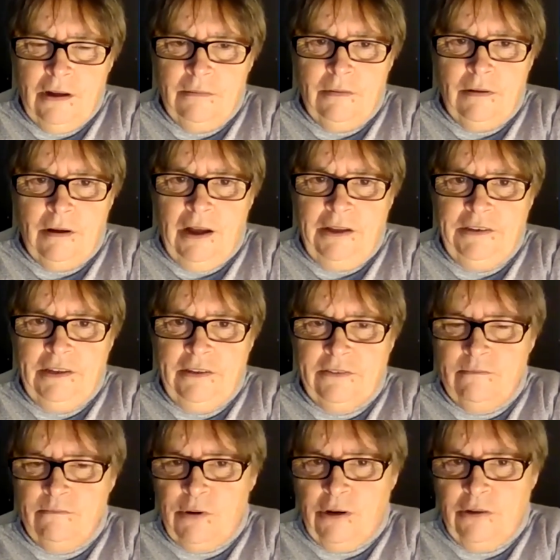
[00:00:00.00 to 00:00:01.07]
ideas
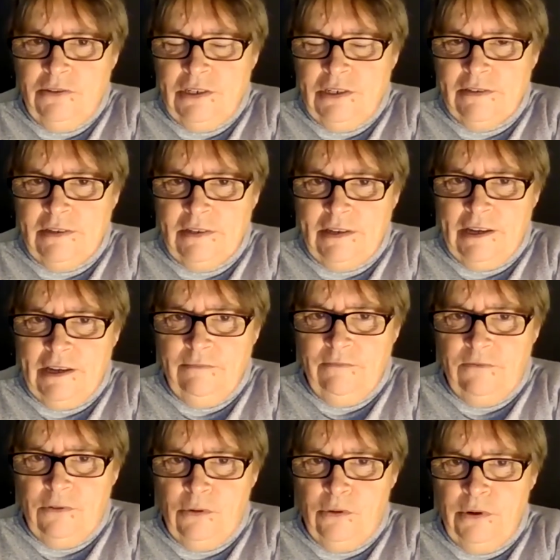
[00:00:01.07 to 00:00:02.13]
and projects that came
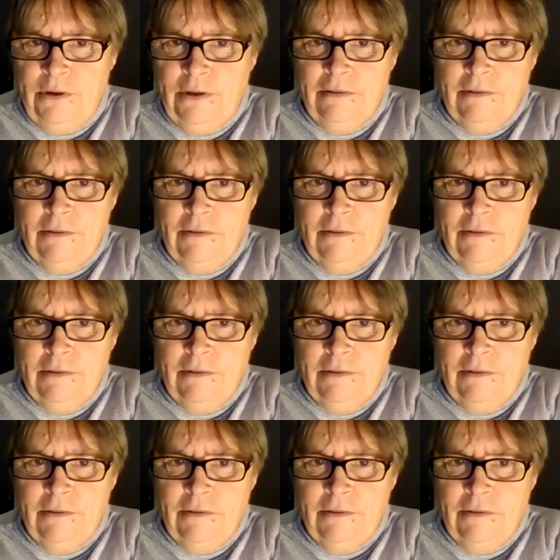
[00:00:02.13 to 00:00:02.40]
forward.